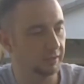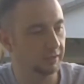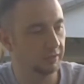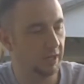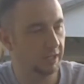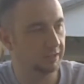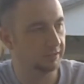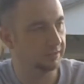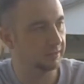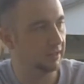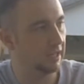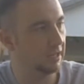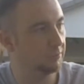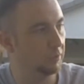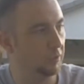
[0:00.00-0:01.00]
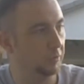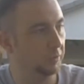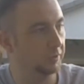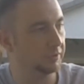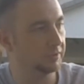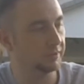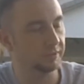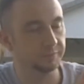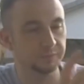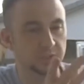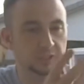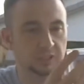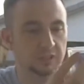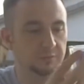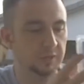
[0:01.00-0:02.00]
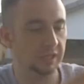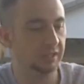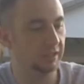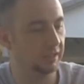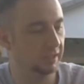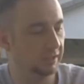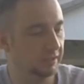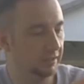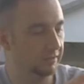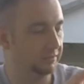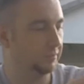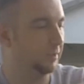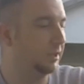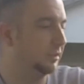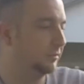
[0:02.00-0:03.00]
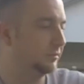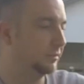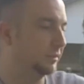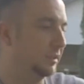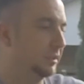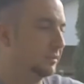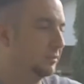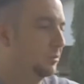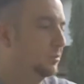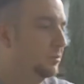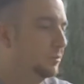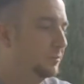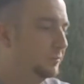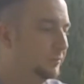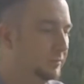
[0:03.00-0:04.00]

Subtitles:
cracked the slab open. So it came back at 9/8 as well, so that's cool.